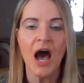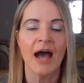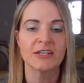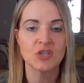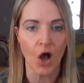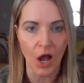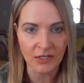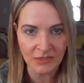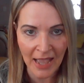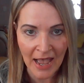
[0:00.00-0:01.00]
I
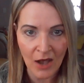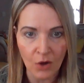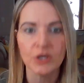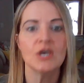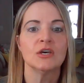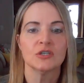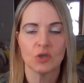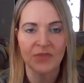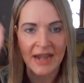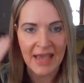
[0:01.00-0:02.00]
talk loud
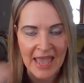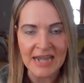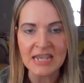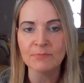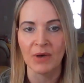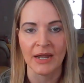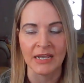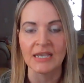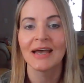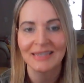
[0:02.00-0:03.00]
so that
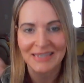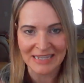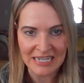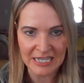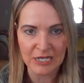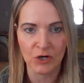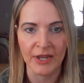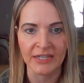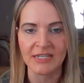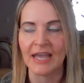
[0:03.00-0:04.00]
anybody can hear
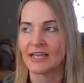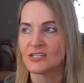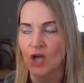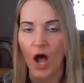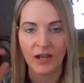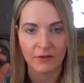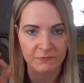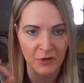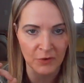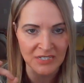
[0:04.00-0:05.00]
it and I talk
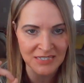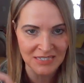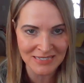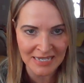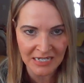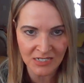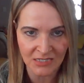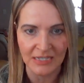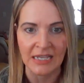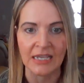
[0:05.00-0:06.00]
very
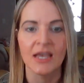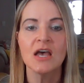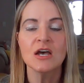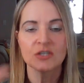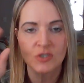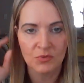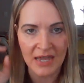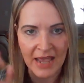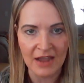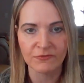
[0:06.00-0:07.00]
succinctly so
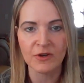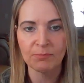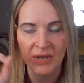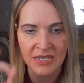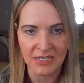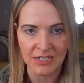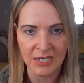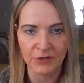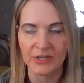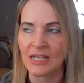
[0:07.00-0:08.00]
that everybody can
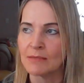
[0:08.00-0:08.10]
hear it.